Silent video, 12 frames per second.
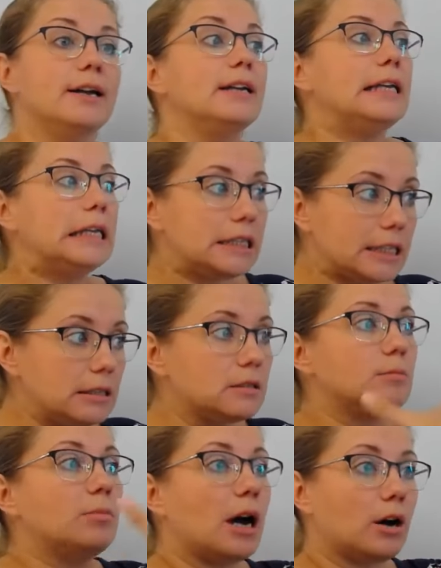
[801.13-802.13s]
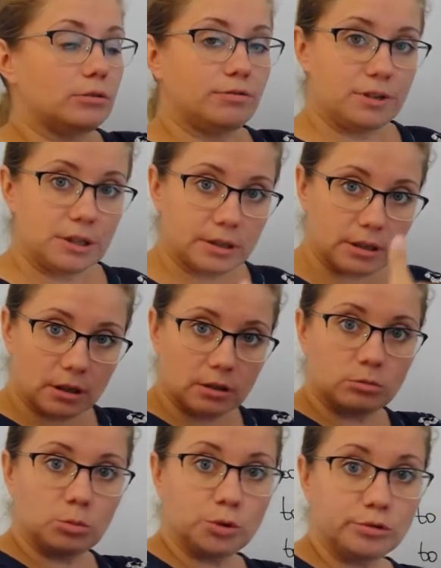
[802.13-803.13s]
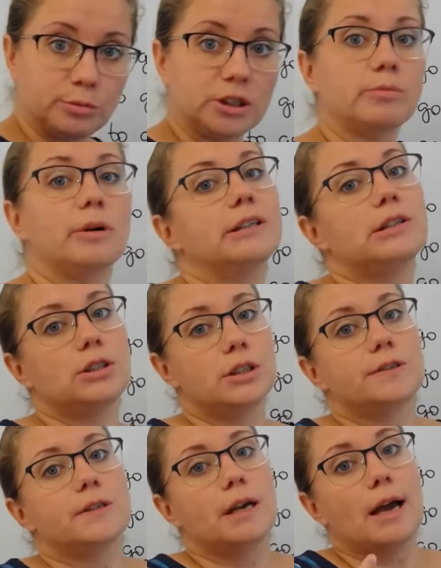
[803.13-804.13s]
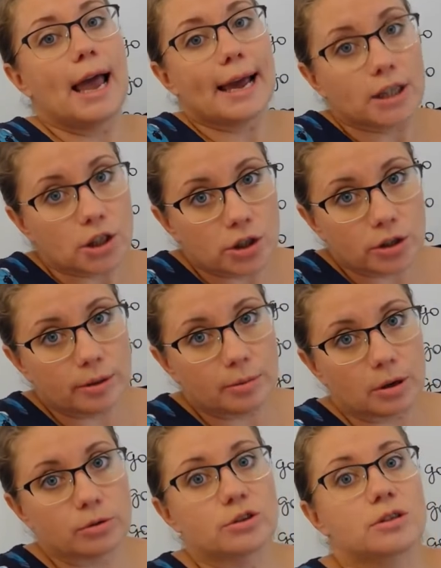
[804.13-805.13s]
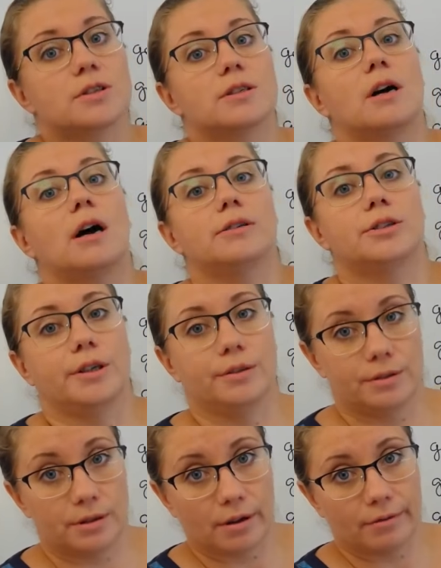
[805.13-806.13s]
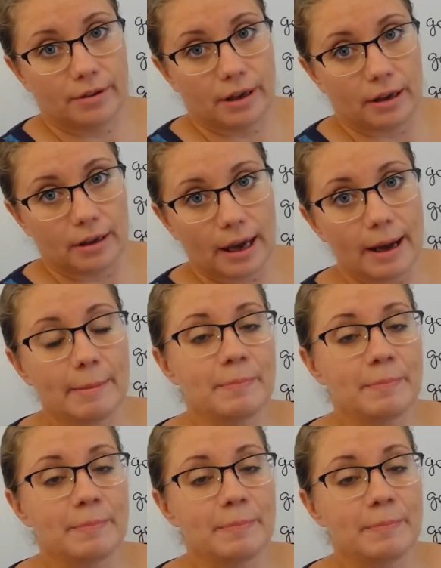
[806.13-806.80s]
It is about physical movement, but it is actually about starting something, yeah?